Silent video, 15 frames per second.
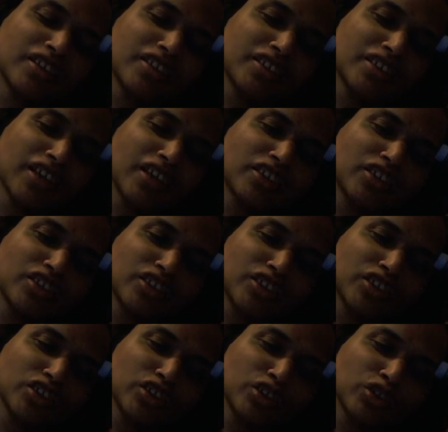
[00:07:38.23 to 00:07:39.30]
is entered
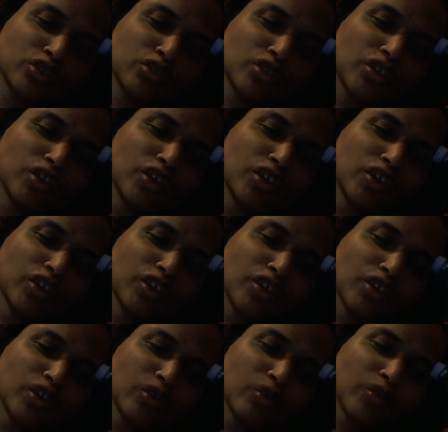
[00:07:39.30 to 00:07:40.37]
into
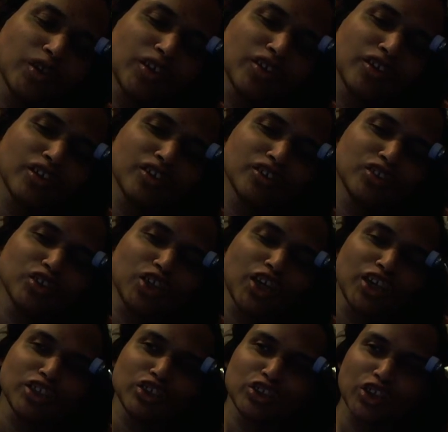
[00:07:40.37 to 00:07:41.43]
when there's the
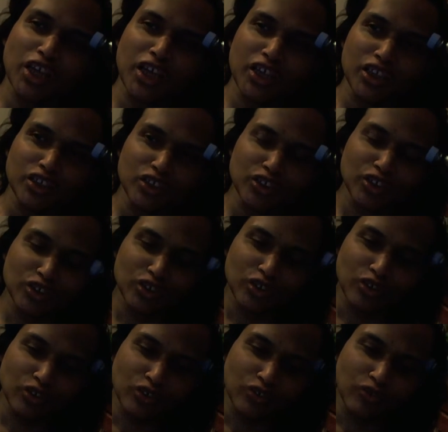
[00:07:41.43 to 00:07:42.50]
exchange
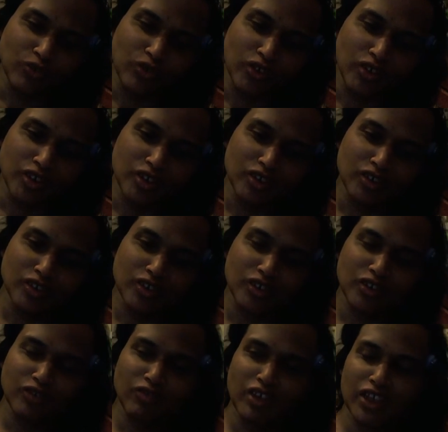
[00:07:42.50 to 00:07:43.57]
so
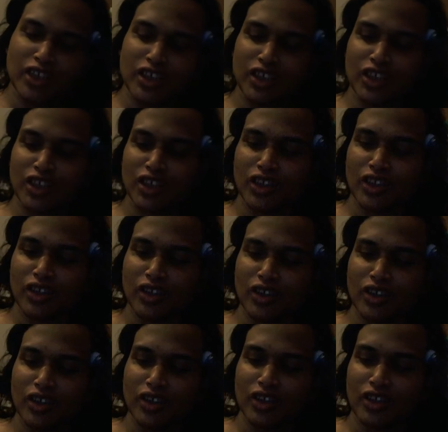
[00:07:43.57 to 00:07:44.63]
when he
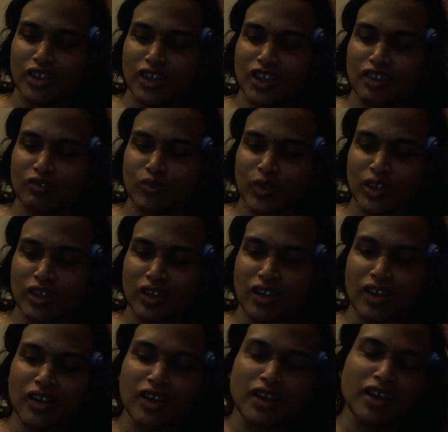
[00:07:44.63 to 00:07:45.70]
gives me the
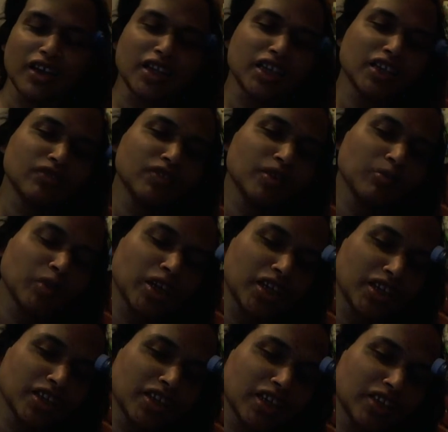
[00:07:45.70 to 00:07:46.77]
car and I give the
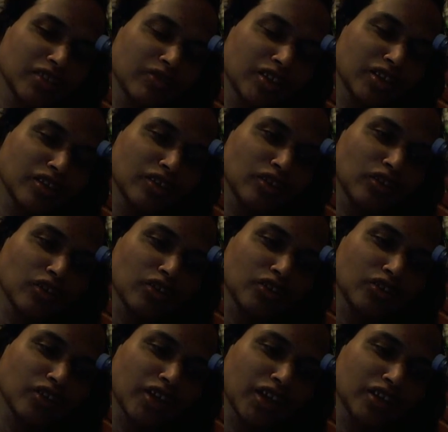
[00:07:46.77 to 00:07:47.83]
money that's when the
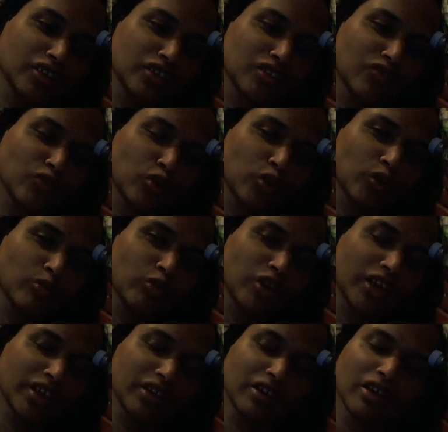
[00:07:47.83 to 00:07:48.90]
contract is formed
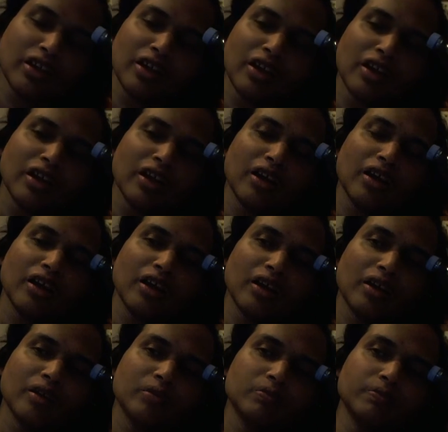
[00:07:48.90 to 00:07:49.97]
right
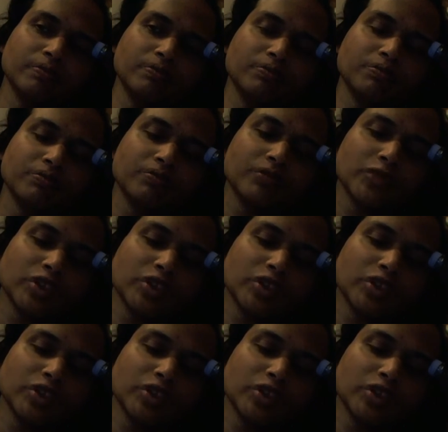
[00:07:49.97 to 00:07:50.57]
um,